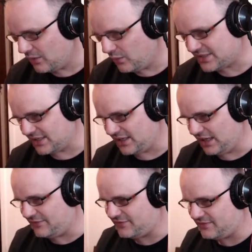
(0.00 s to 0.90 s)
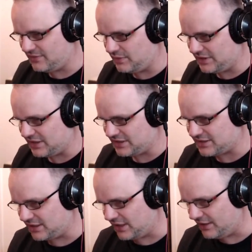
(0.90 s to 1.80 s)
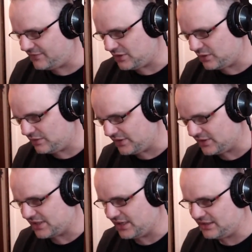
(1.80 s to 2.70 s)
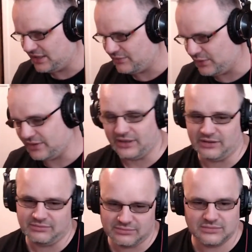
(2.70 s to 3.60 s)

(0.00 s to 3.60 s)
What is the answer to life, the universe, and everything?